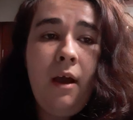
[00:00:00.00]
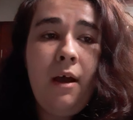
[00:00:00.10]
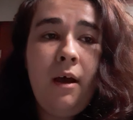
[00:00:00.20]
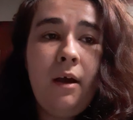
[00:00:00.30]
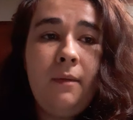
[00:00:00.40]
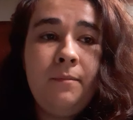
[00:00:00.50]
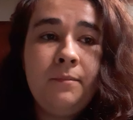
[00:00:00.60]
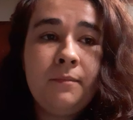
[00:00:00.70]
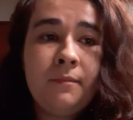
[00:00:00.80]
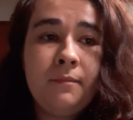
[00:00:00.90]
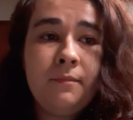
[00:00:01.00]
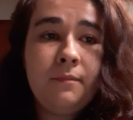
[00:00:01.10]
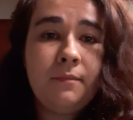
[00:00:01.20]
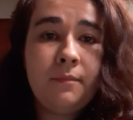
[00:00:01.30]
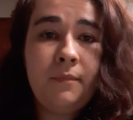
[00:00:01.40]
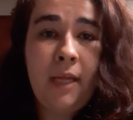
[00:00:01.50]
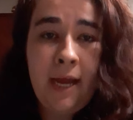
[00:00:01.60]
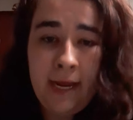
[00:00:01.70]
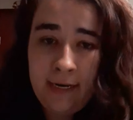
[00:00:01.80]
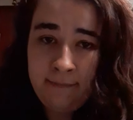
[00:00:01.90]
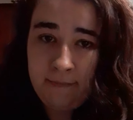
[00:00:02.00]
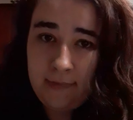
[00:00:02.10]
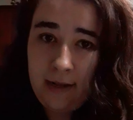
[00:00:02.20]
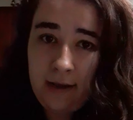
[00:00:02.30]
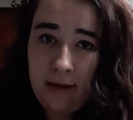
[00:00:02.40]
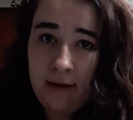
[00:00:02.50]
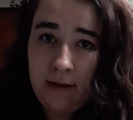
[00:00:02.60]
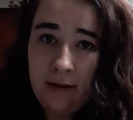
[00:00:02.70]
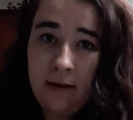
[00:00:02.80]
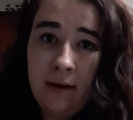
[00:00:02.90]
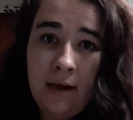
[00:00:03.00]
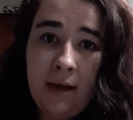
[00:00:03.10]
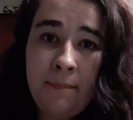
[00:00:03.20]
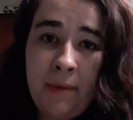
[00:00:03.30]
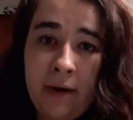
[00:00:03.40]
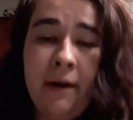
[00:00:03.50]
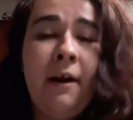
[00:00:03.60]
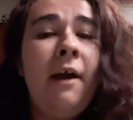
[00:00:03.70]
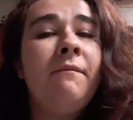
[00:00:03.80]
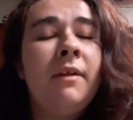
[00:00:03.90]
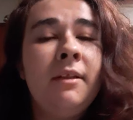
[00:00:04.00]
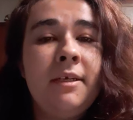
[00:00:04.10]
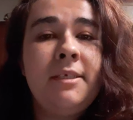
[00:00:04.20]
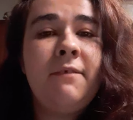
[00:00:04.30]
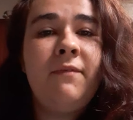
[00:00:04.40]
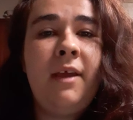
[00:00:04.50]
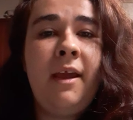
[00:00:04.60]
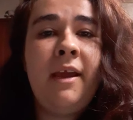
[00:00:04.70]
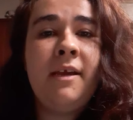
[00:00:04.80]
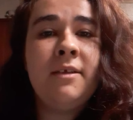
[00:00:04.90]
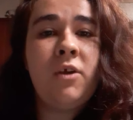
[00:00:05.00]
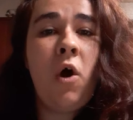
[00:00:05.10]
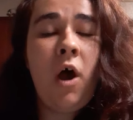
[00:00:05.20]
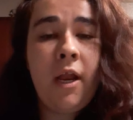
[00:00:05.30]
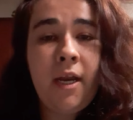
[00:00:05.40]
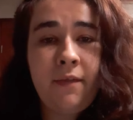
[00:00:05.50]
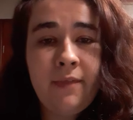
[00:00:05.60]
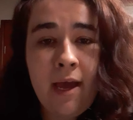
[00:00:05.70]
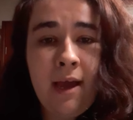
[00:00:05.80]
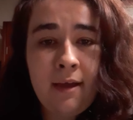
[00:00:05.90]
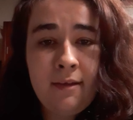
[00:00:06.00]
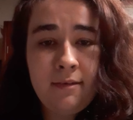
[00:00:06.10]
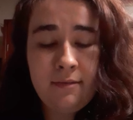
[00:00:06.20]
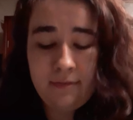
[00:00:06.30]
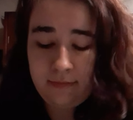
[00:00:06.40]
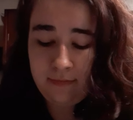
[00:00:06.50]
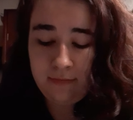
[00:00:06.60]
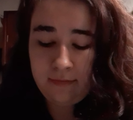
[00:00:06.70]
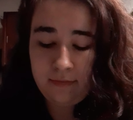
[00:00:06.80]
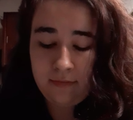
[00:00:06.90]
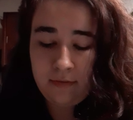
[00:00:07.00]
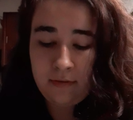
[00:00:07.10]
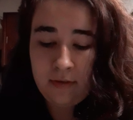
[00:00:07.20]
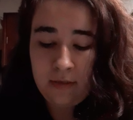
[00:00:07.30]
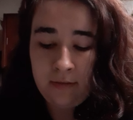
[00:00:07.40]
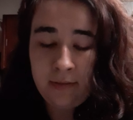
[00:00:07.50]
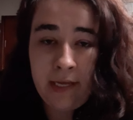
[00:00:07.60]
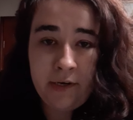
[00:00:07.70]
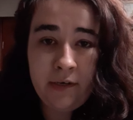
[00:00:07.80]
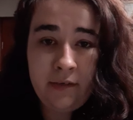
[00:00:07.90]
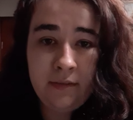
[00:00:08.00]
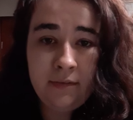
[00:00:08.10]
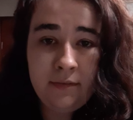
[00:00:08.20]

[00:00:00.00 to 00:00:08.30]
um, had a paragraph and a list of things on that letter